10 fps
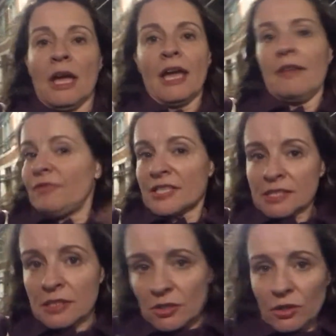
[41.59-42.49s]

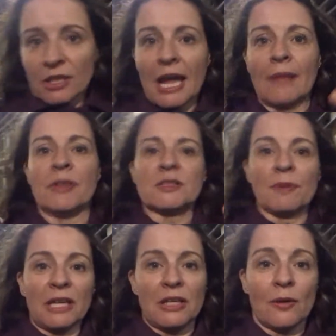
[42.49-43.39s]
investors took and how much
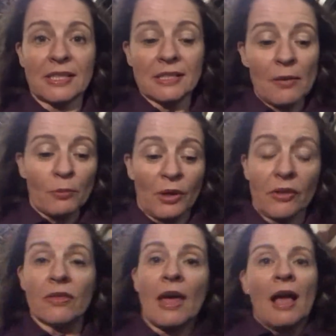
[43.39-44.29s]
money you ended up with.